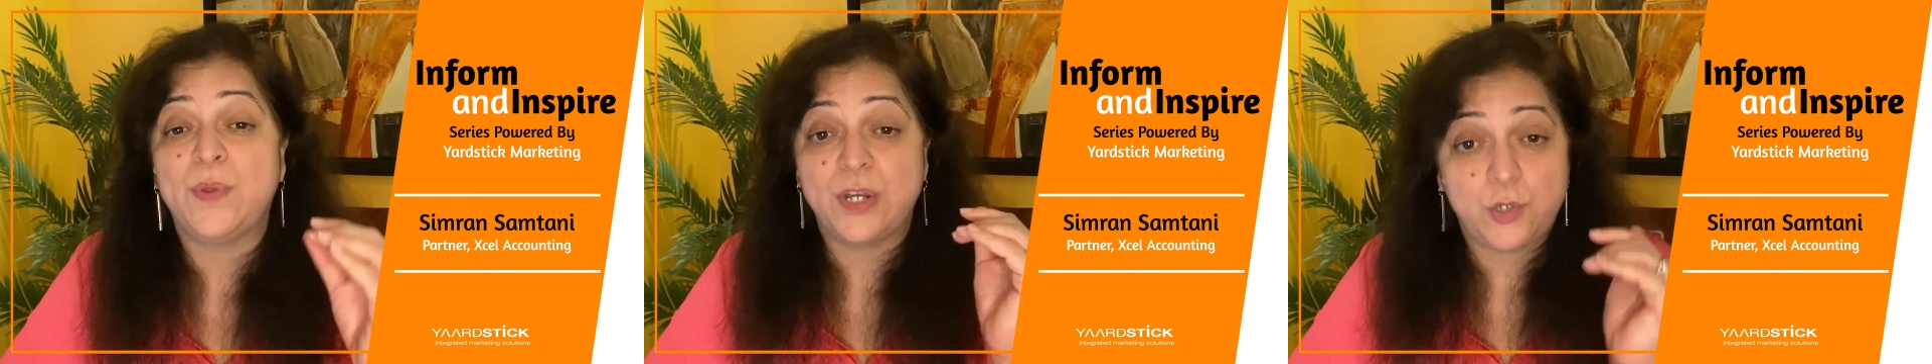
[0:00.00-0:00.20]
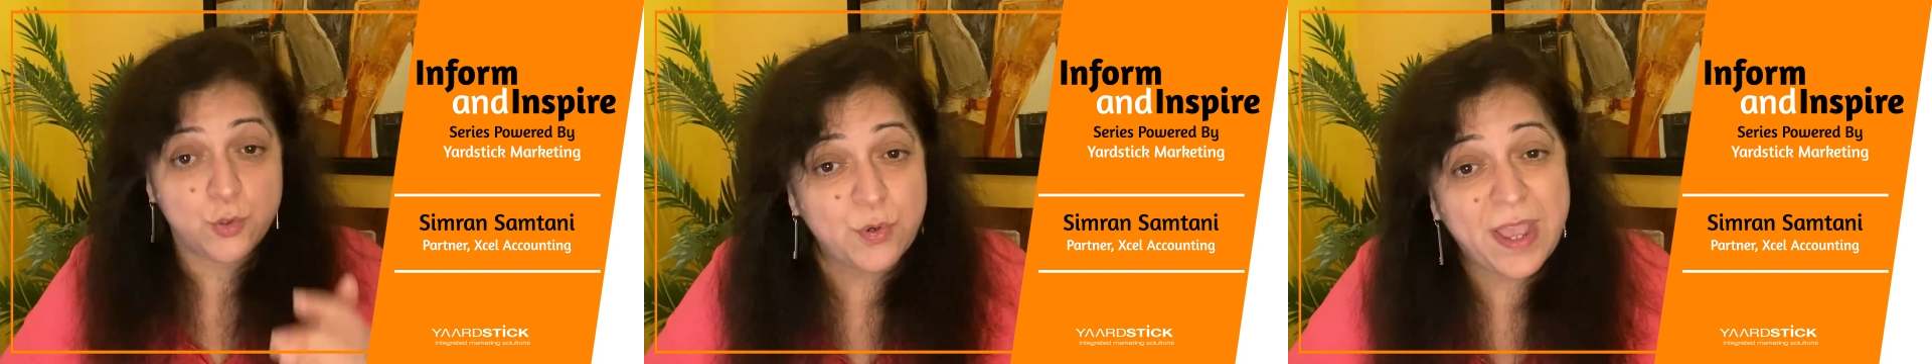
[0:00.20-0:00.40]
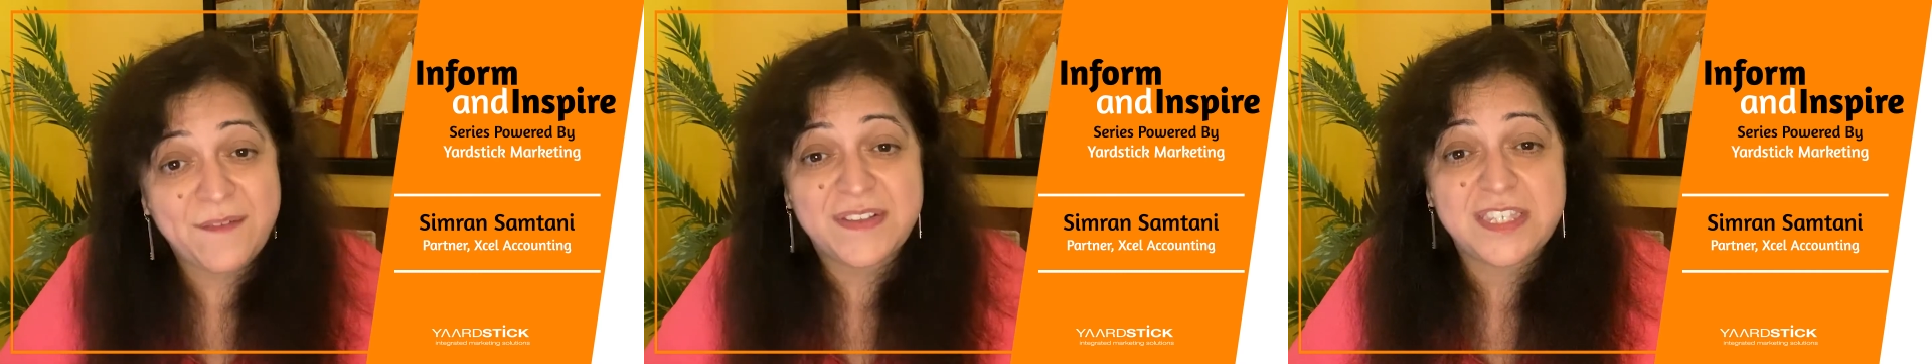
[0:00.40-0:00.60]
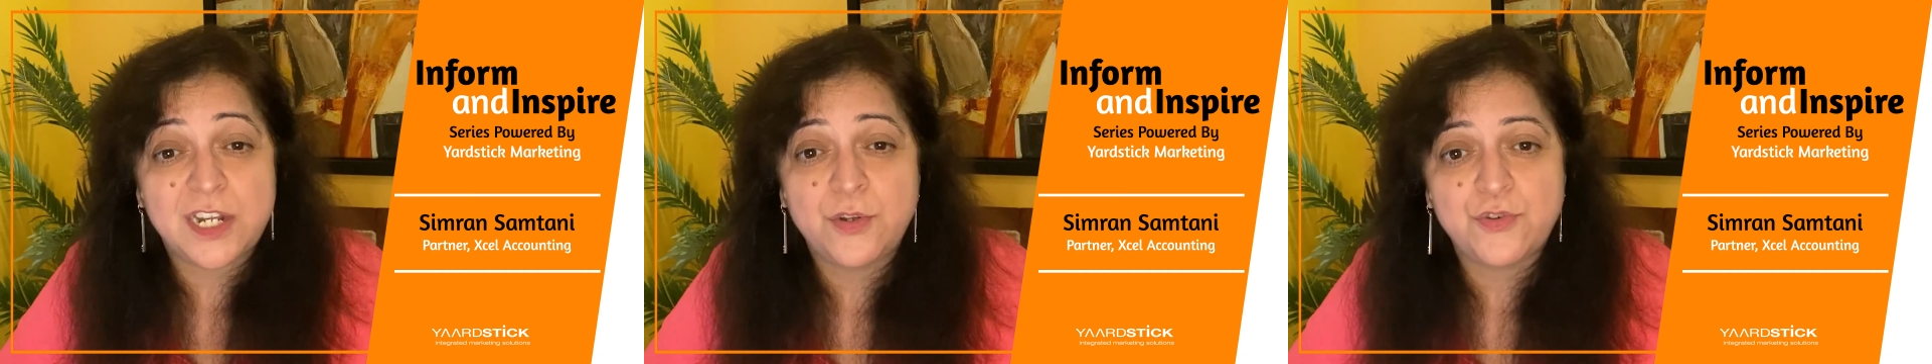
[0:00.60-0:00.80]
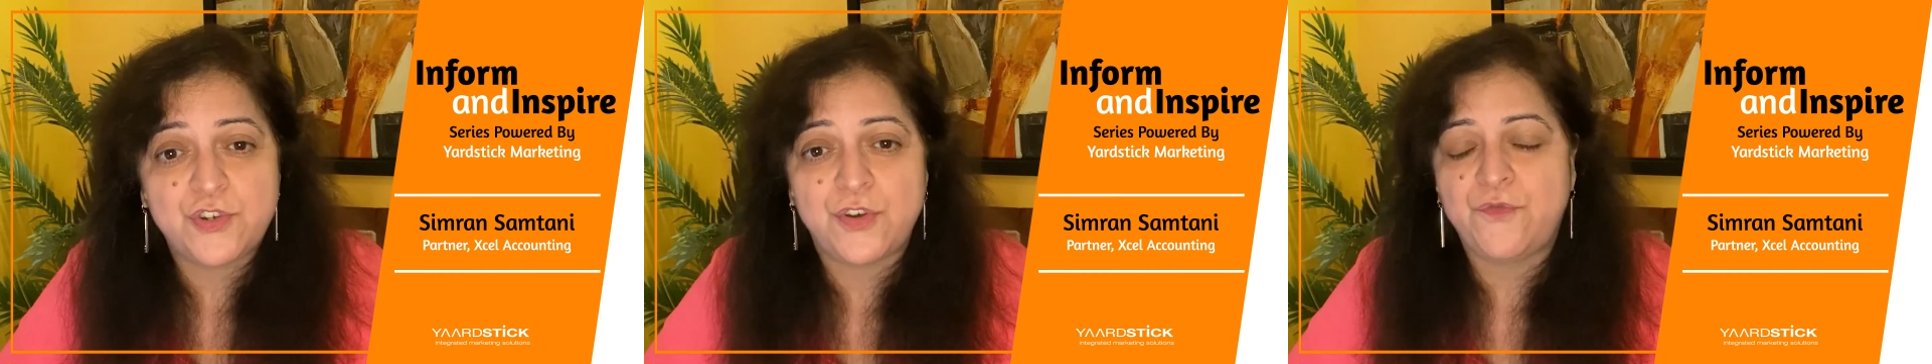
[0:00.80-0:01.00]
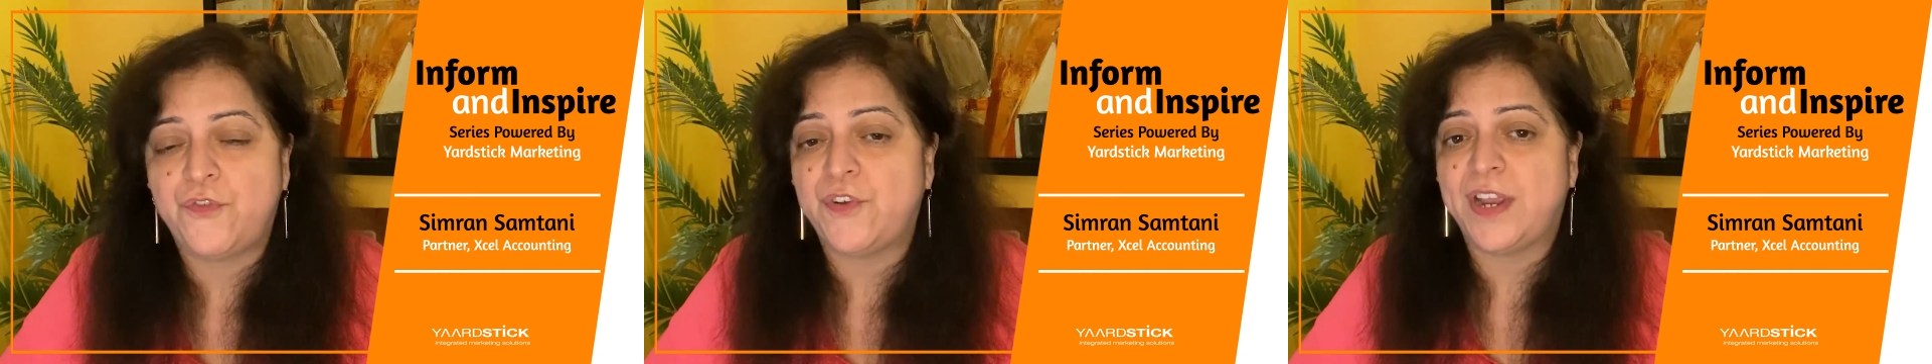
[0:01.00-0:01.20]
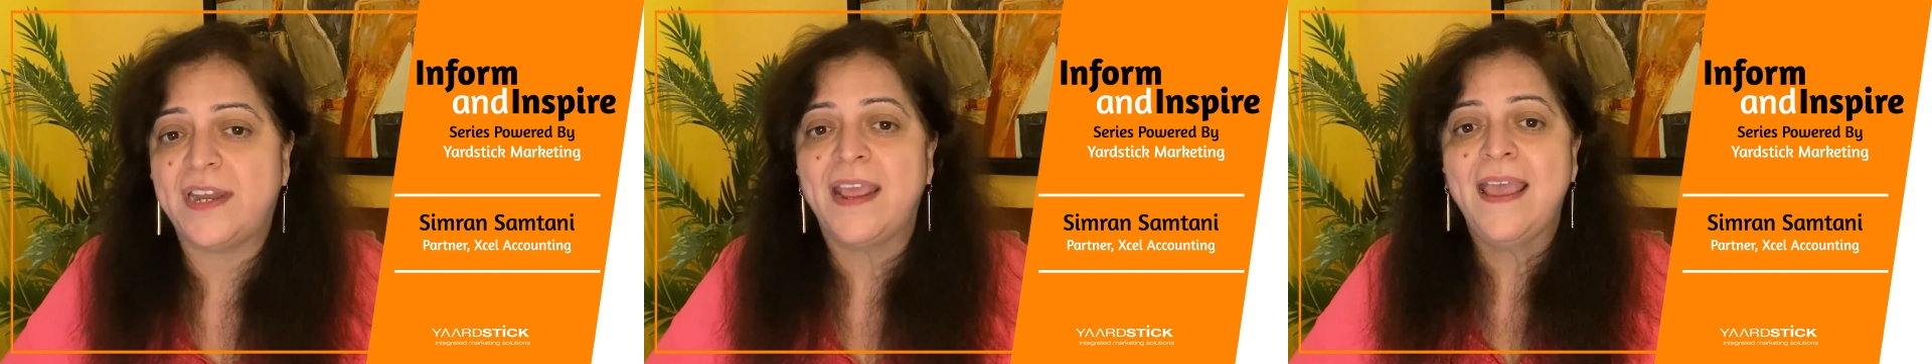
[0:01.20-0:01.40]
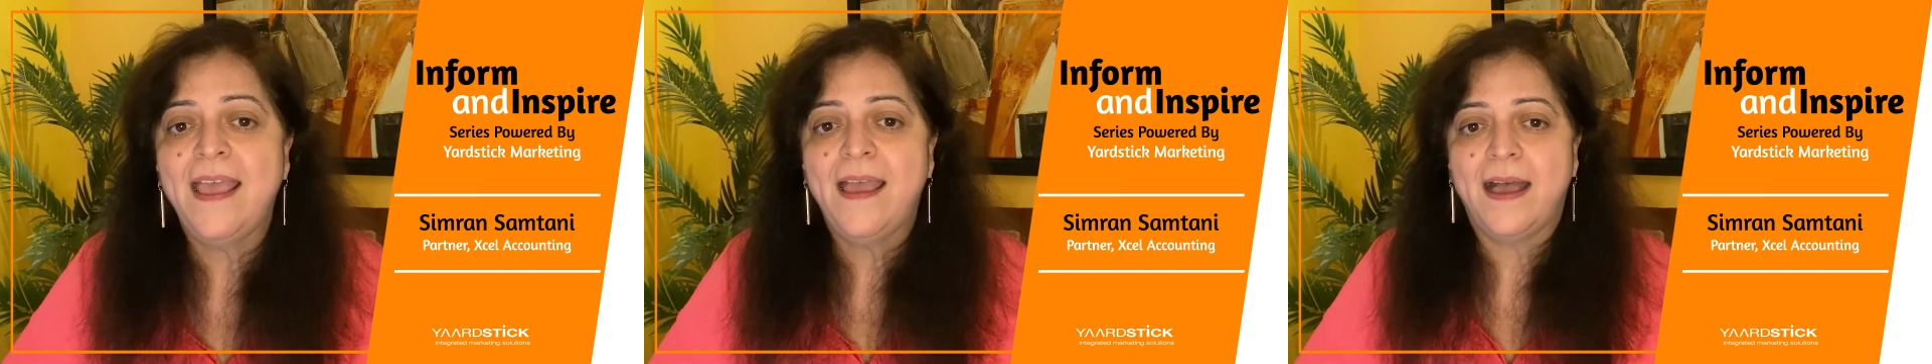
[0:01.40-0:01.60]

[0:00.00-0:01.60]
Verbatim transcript: We do have a solution for it,